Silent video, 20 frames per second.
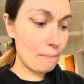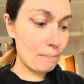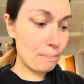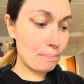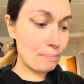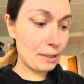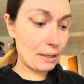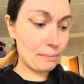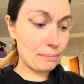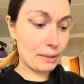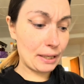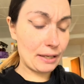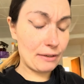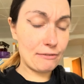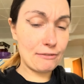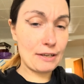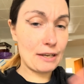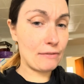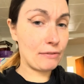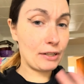But my
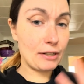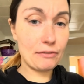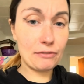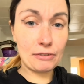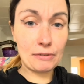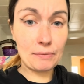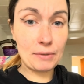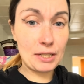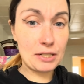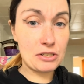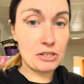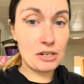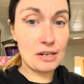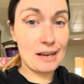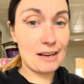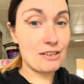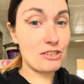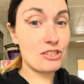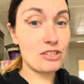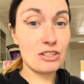favorite from
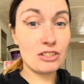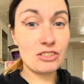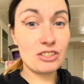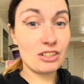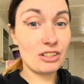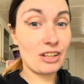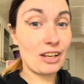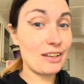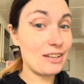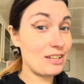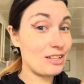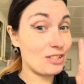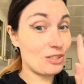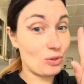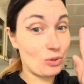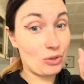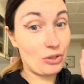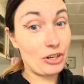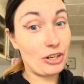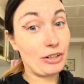International Delight is
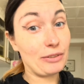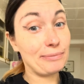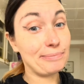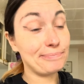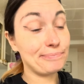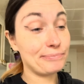Oreo.